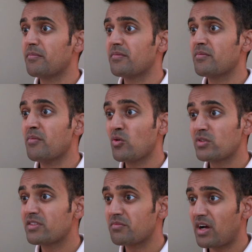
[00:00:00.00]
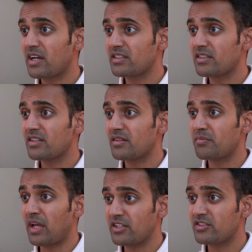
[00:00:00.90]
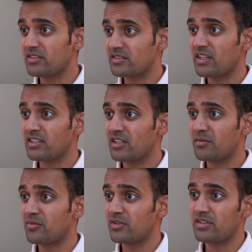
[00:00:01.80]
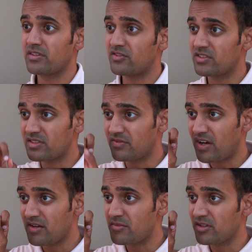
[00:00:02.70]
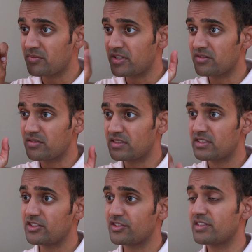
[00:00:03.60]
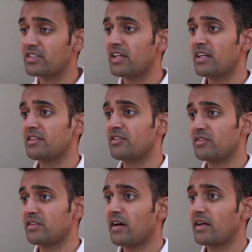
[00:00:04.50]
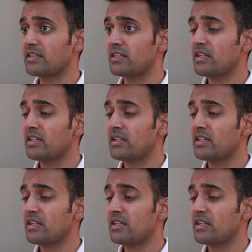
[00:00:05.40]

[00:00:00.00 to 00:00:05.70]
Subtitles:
Most of my patients end up with just a 5mm incision and they're done.